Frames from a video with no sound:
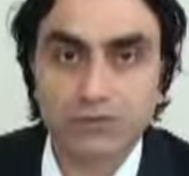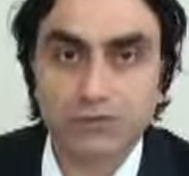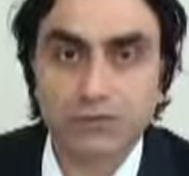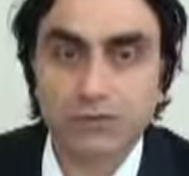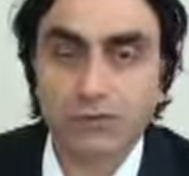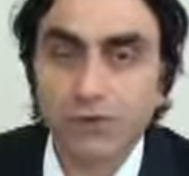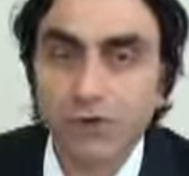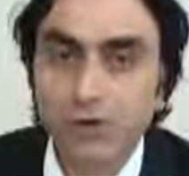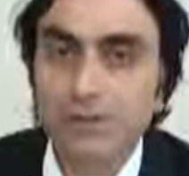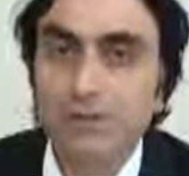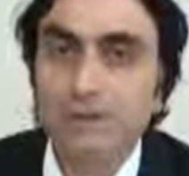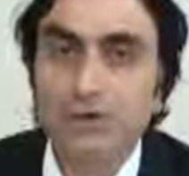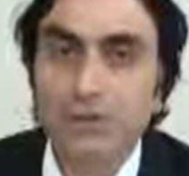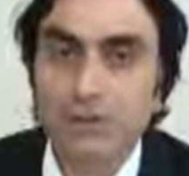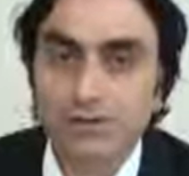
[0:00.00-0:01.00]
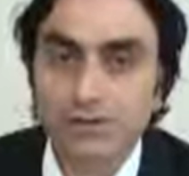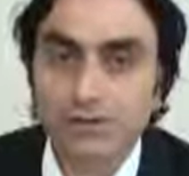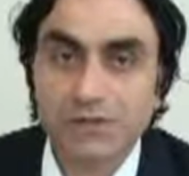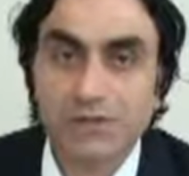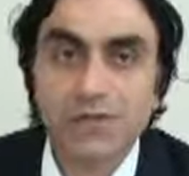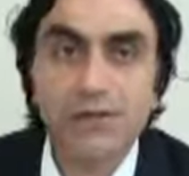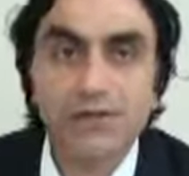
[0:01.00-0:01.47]
to those who
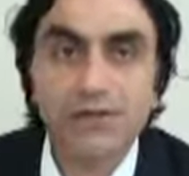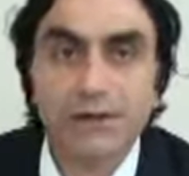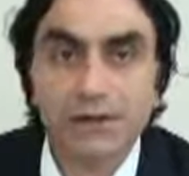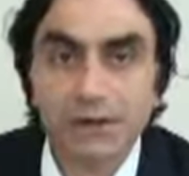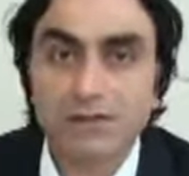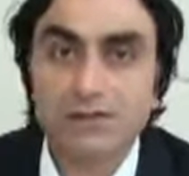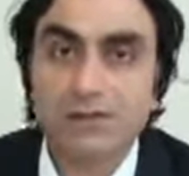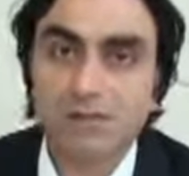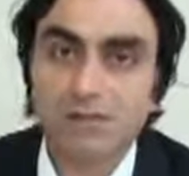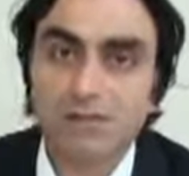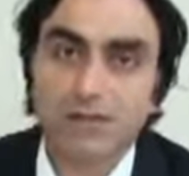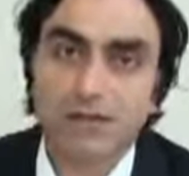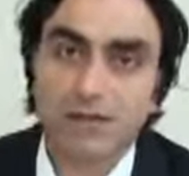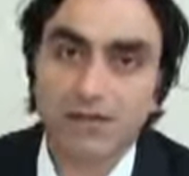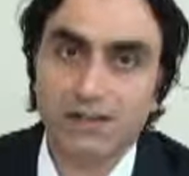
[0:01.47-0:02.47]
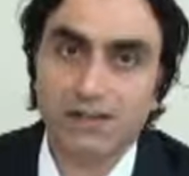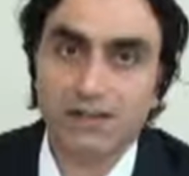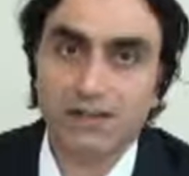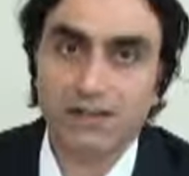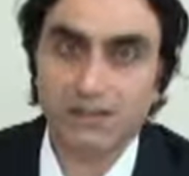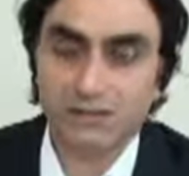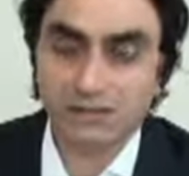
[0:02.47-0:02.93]
associated others with Allah
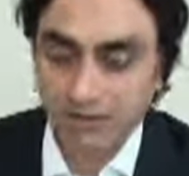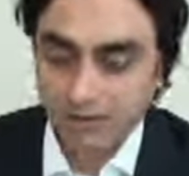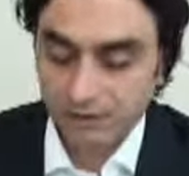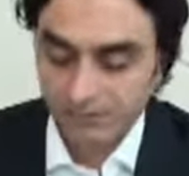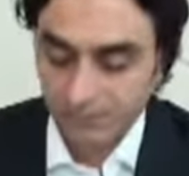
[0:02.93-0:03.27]
Azza wa Jal.